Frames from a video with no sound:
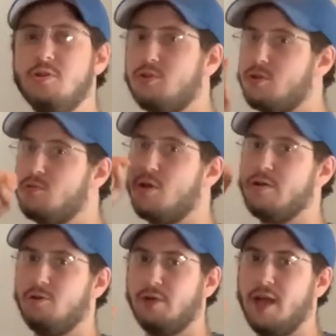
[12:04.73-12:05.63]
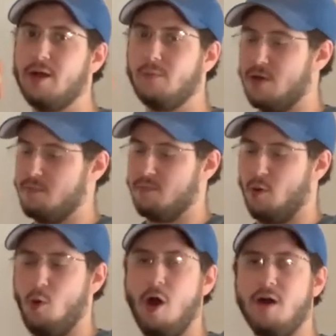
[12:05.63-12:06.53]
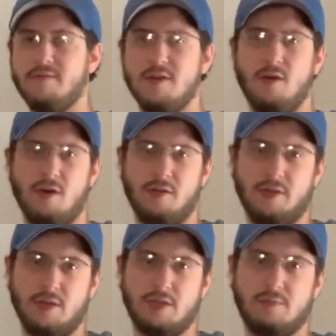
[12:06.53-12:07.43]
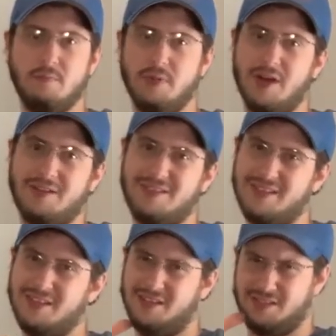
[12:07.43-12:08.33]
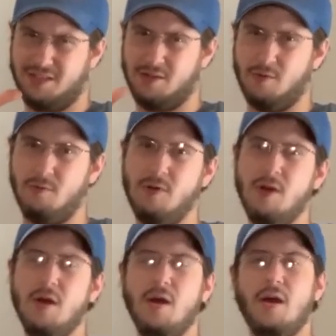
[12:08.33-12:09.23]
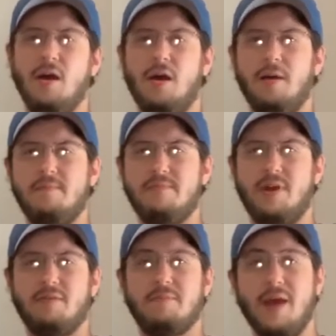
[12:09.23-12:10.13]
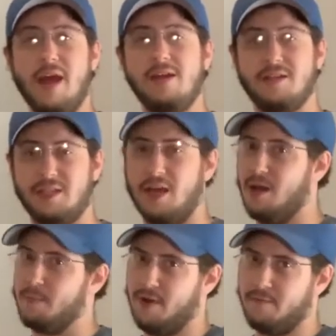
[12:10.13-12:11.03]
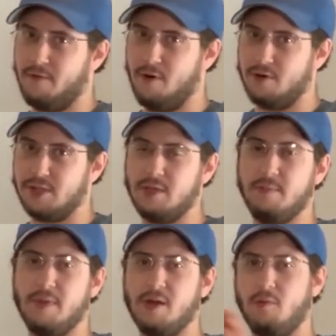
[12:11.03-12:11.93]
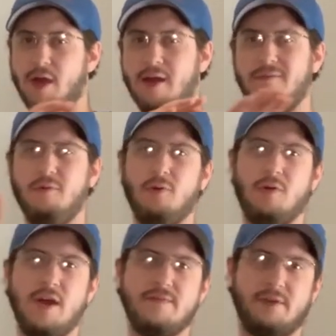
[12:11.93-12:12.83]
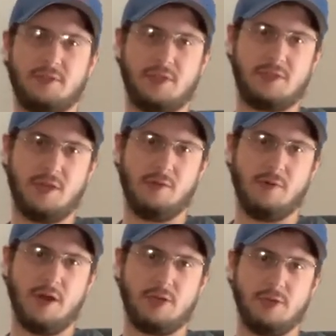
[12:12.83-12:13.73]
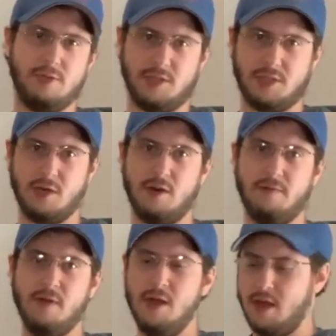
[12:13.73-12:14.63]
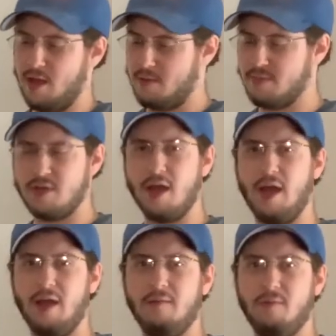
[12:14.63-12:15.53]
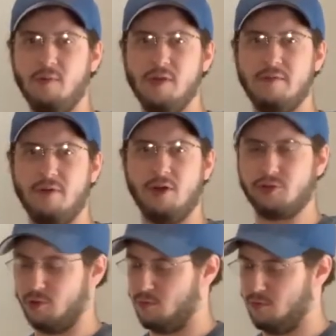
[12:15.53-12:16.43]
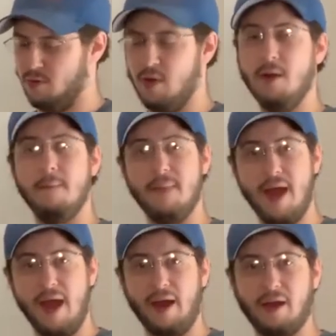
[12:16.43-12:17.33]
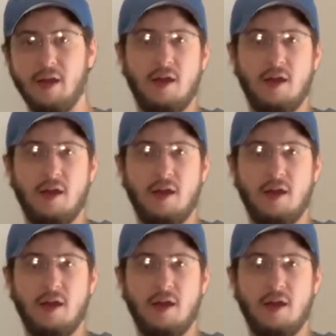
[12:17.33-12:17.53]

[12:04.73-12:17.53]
you do know you can run Mojave on this, but it's a little a bit of a pain to set up at first, but it will have full graphics acceleration and stuff, and be a fully functional Mac,